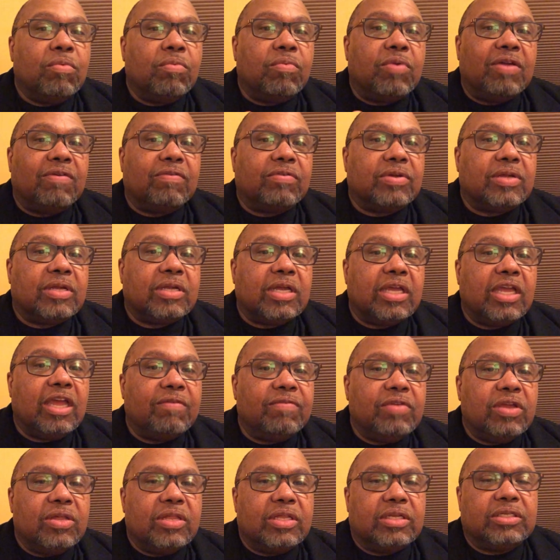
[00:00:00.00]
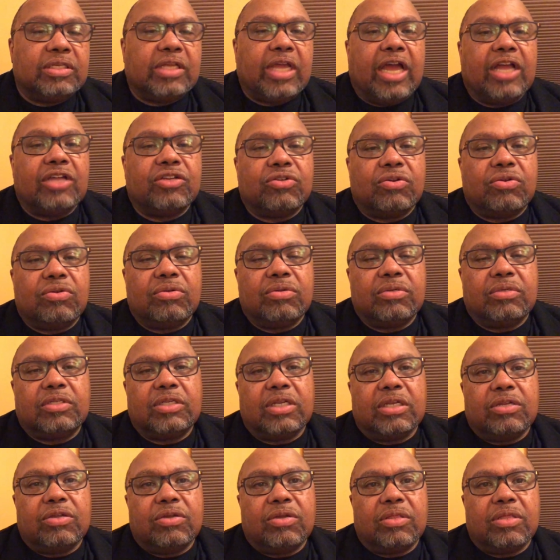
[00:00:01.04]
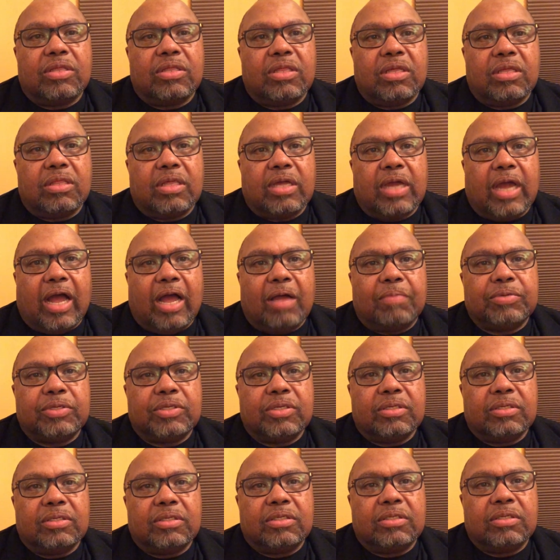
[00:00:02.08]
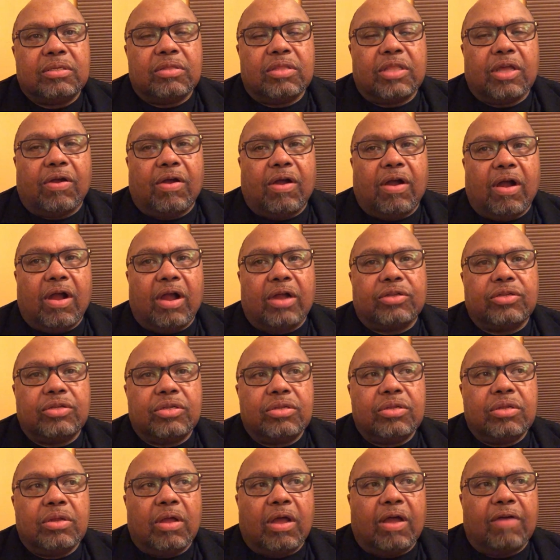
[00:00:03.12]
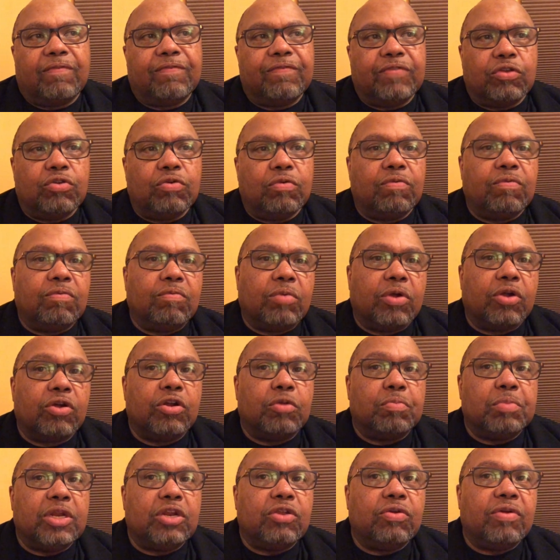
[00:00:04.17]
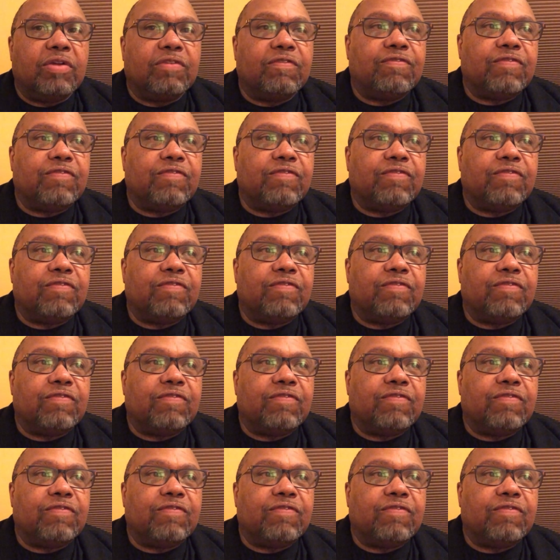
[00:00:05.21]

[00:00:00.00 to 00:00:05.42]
We'll give you the schedule, send you the options. There are a few. We're going to be doing